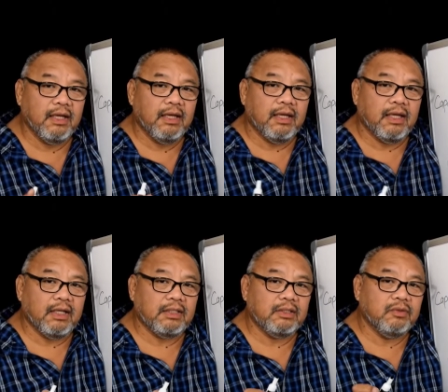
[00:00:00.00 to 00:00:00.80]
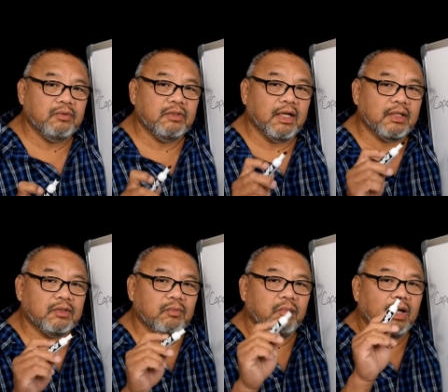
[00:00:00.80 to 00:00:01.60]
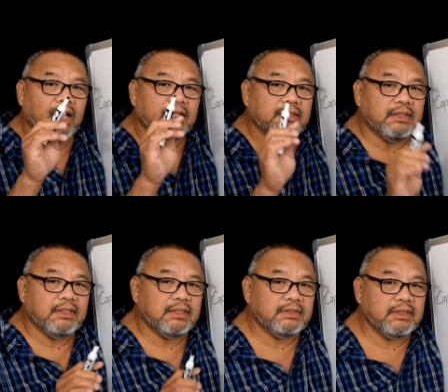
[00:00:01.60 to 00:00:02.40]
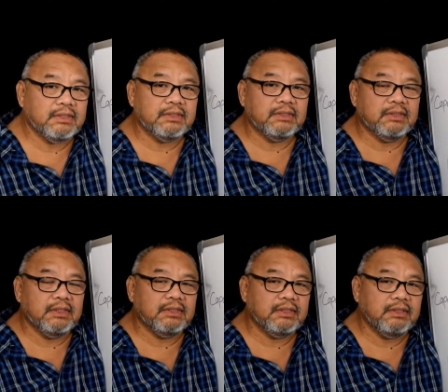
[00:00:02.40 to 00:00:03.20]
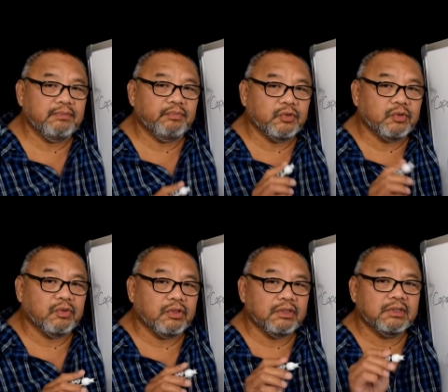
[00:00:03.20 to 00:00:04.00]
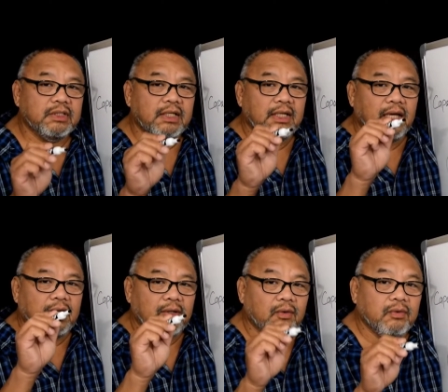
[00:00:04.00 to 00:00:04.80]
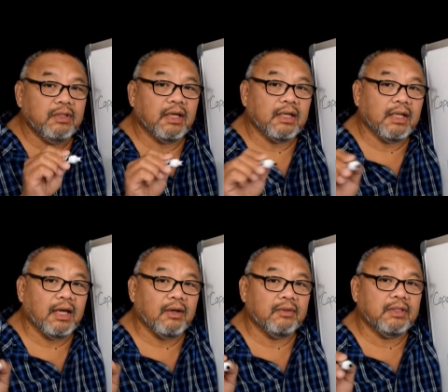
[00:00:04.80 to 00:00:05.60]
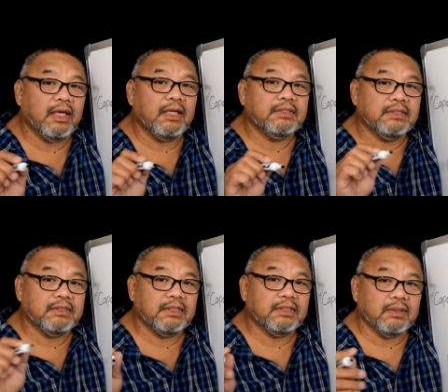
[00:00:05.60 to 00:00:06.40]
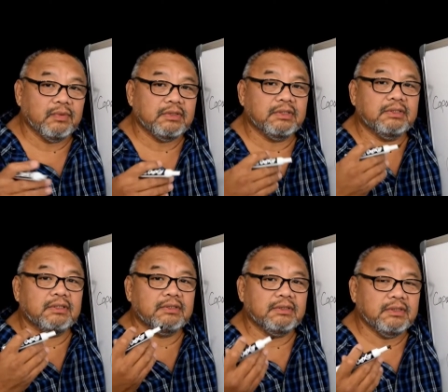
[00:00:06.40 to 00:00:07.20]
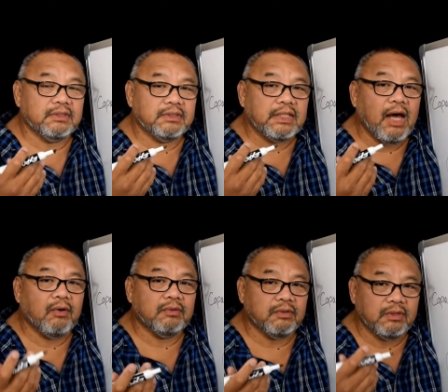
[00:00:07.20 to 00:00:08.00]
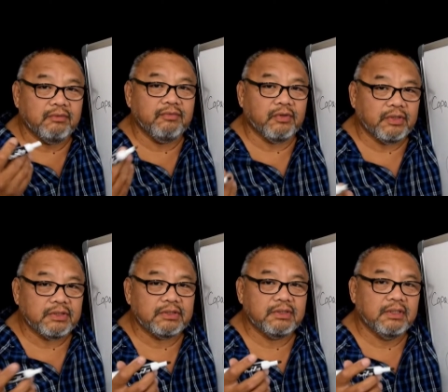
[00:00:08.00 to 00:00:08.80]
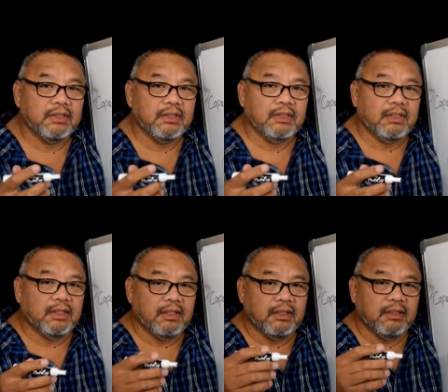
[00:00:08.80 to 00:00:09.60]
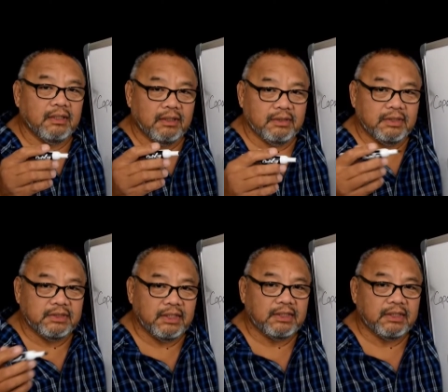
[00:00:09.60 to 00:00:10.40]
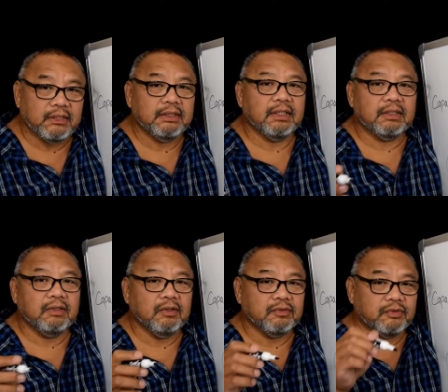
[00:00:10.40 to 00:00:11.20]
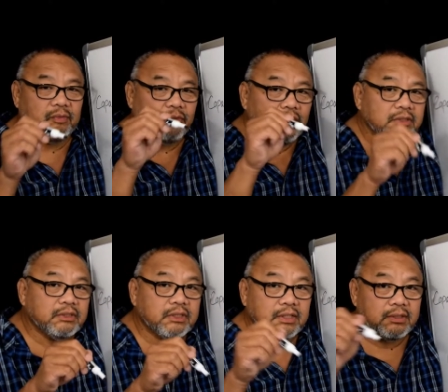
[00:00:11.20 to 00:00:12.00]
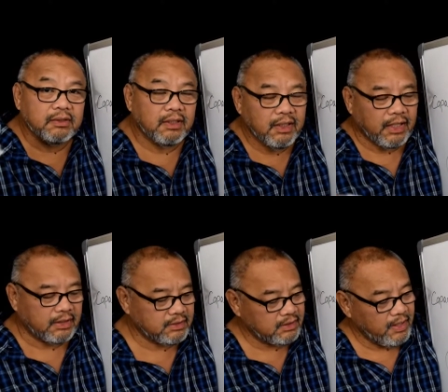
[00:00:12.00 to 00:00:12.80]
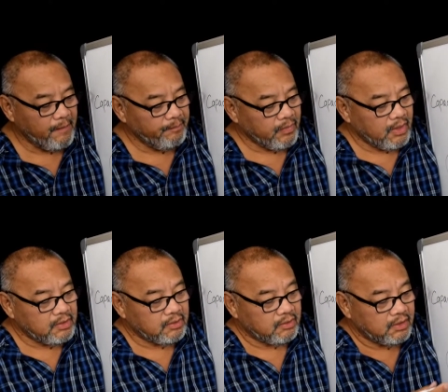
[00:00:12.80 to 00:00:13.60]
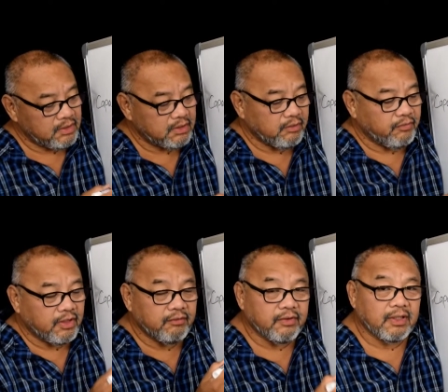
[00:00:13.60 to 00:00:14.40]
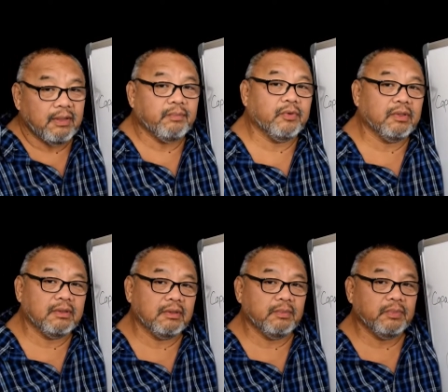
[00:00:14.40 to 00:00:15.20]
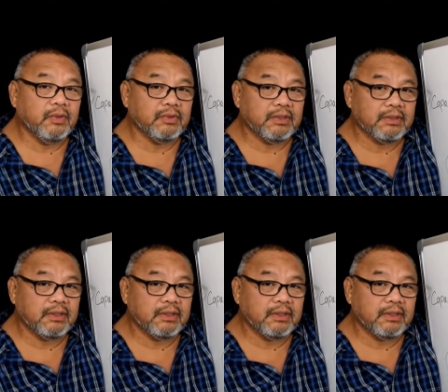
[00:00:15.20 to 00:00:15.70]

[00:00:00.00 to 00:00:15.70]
and you would like to block the DC source and only allow the AC signal, which is the sound or the voice, the signal that goes from one circuit to the next. So this is a very, very important component